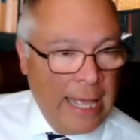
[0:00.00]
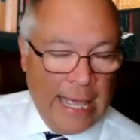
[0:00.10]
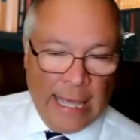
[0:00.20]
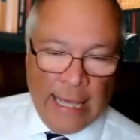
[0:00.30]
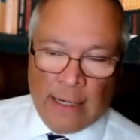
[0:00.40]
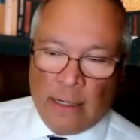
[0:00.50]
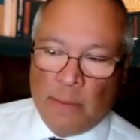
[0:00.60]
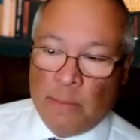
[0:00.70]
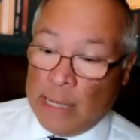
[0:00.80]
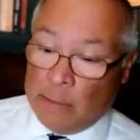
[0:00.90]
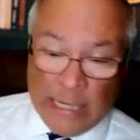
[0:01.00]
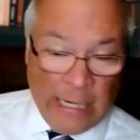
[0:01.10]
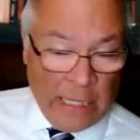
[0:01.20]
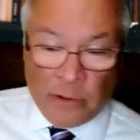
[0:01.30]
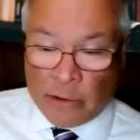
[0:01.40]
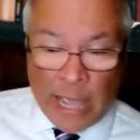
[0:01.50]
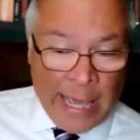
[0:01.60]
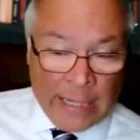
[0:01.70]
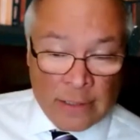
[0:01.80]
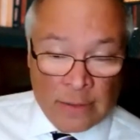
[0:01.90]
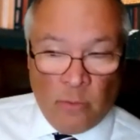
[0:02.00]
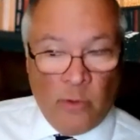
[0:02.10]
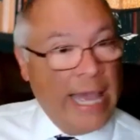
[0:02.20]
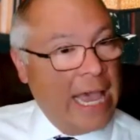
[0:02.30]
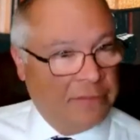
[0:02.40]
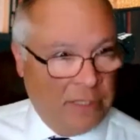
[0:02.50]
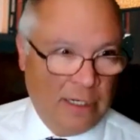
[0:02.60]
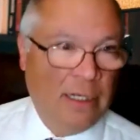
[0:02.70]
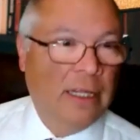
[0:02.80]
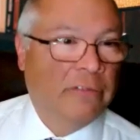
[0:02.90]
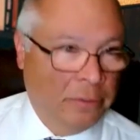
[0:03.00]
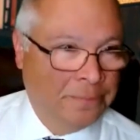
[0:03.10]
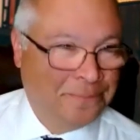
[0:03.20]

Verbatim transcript: And yeah. in either case, we have to deliver.